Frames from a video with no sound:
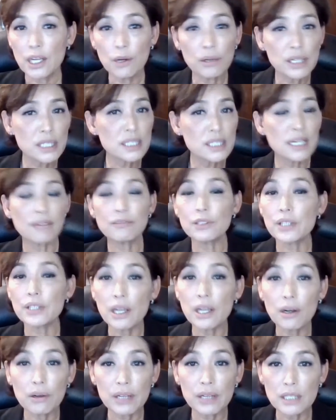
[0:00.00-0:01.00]
hearings after
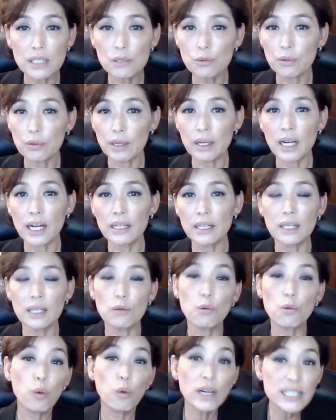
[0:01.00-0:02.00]
hearings
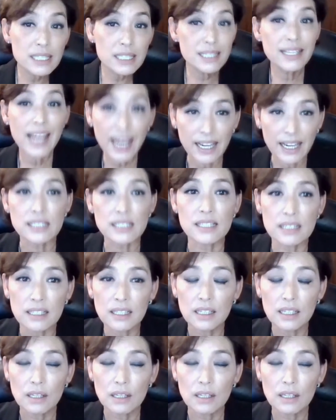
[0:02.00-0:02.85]
regarding what's next